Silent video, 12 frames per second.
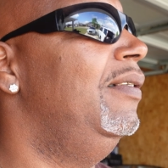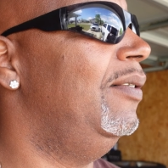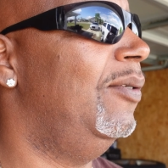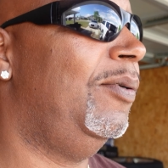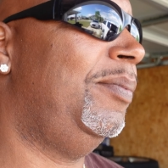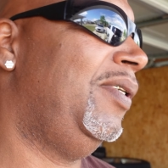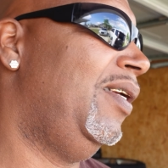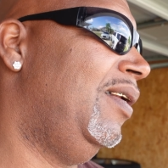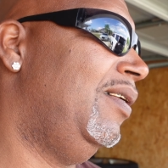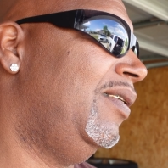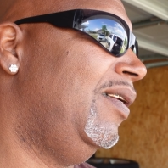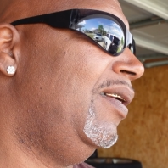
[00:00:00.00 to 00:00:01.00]
You know what I'm saying?
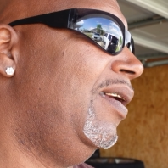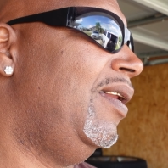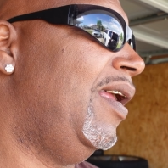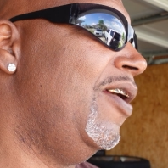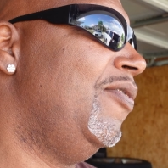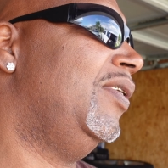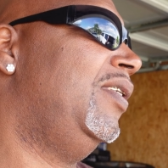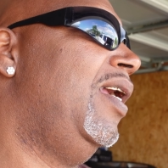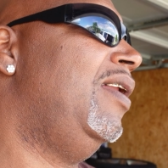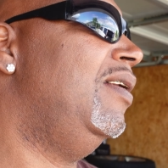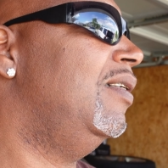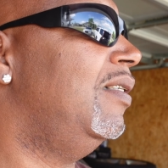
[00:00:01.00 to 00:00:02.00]
The shit get
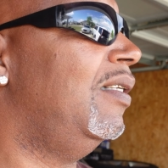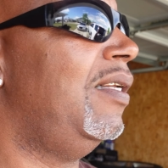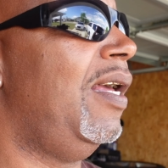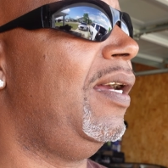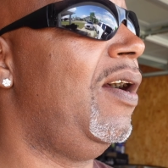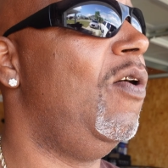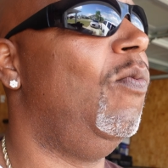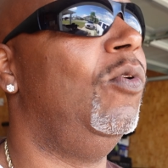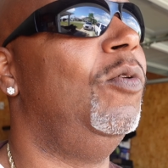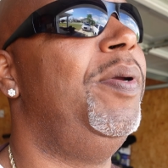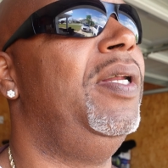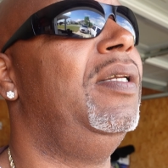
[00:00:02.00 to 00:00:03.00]
irritating. It's just like I don't want
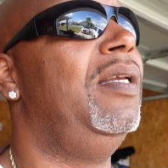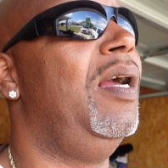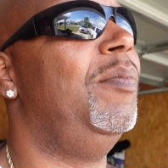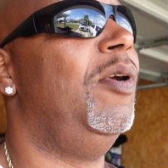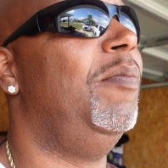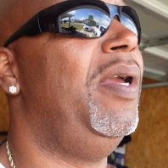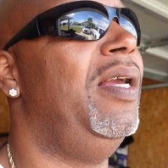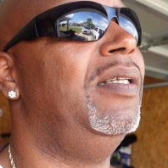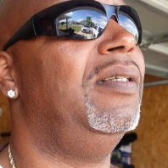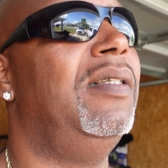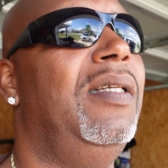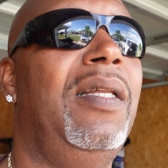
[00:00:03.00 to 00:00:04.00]
to pick the camera up, man.
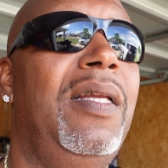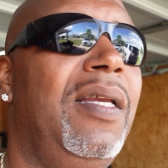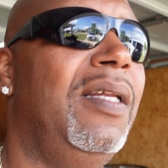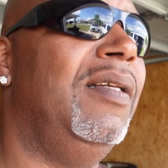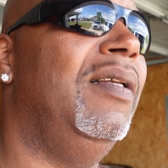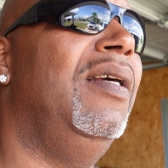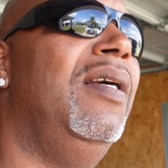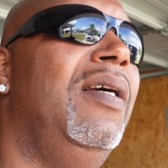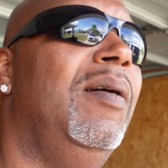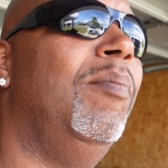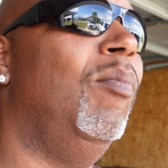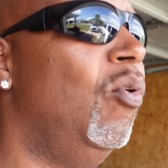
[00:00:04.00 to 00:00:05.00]
Just sit here and
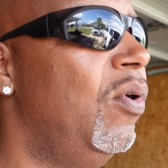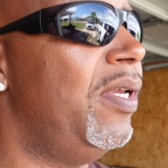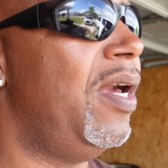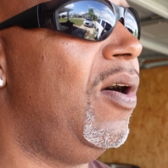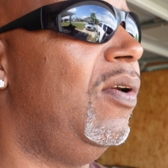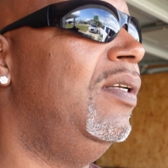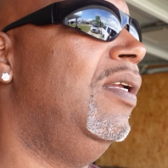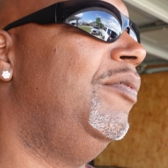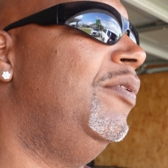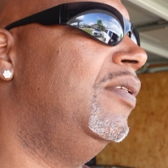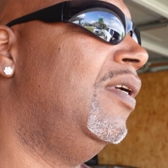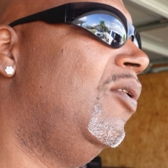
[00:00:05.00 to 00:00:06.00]
bore y'all deaf
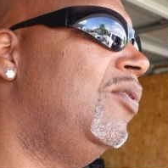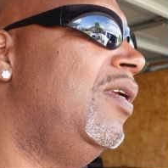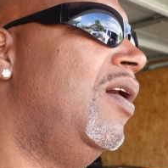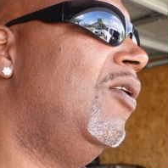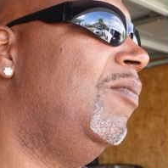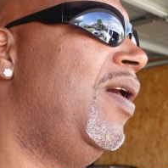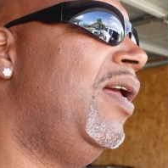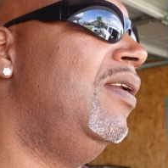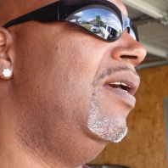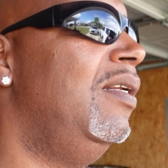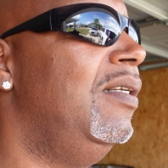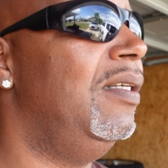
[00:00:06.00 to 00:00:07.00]
and talk to y'all about
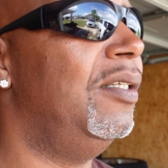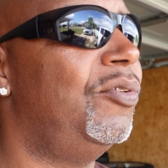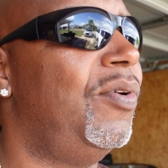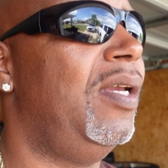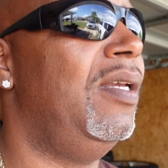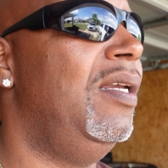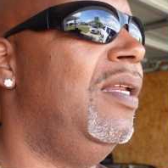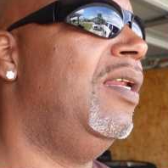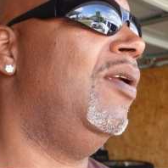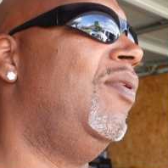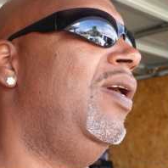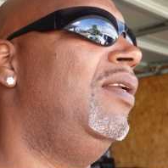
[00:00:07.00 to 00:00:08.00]
nothing and this right here and
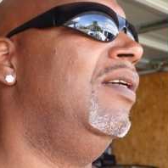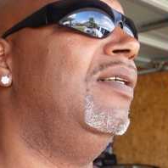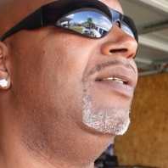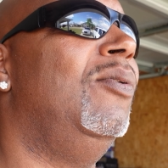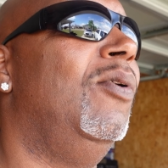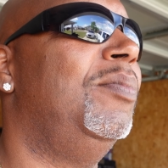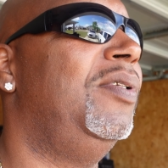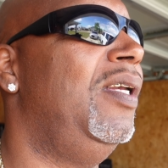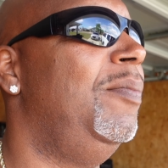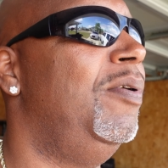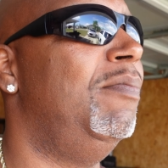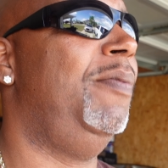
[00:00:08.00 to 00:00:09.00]
that right there. You know what I'm
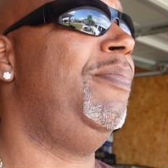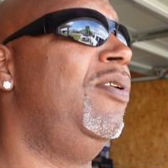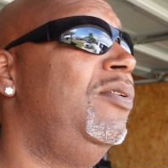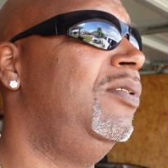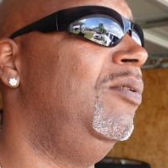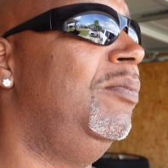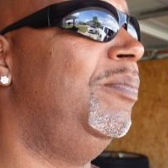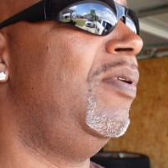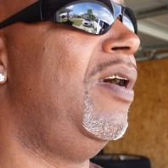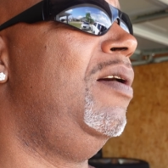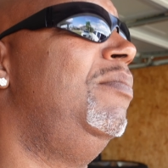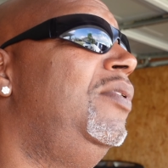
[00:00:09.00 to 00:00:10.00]
saying? Put my personal
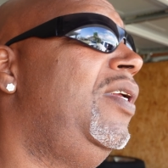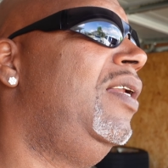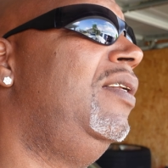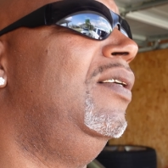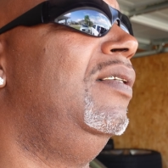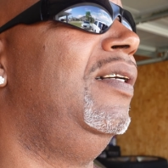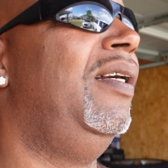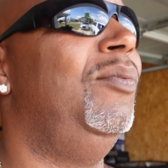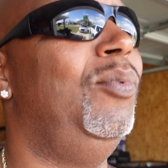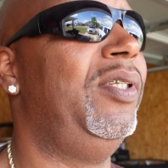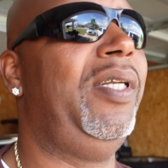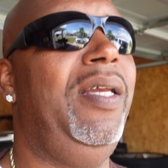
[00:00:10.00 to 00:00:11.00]
problems out there, I,
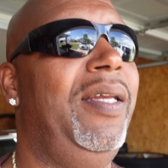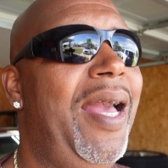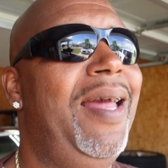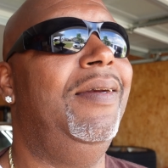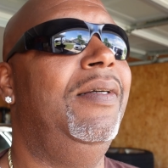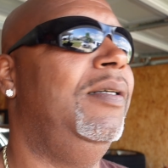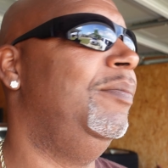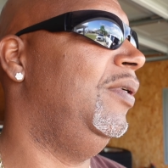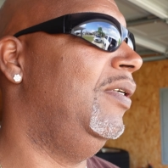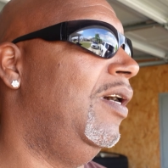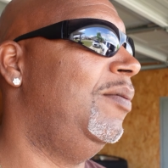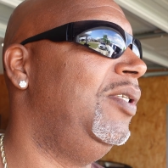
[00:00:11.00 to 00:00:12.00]
which I ain't got none,
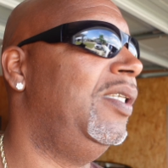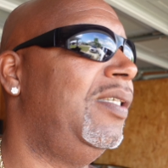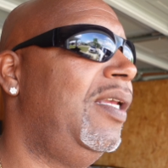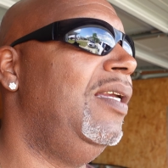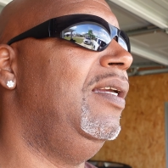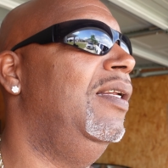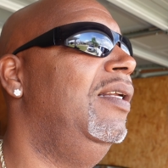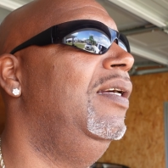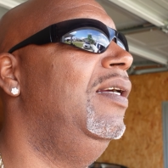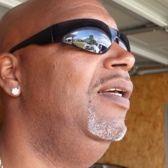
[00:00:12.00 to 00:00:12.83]
but I'm just saying